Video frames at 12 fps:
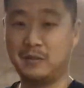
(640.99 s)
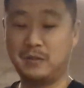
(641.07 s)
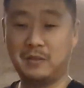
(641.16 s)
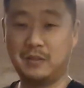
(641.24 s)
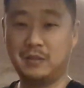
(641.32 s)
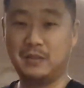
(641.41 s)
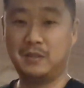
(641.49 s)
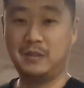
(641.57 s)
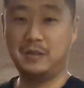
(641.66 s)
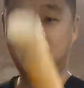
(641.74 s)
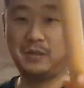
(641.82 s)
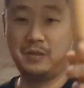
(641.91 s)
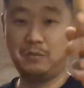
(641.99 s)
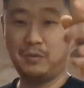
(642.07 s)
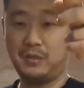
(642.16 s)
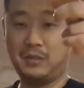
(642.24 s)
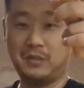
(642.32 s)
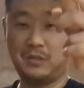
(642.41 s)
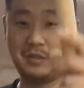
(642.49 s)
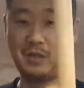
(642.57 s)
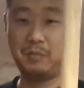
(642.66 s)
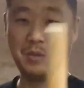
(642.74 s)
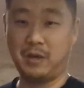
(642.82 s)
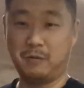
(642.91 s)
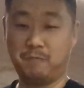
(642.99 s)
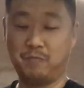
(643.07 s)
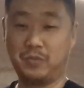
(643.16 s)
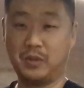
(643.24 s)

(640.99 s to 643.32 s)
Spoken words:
Yeah, and you want this to come down,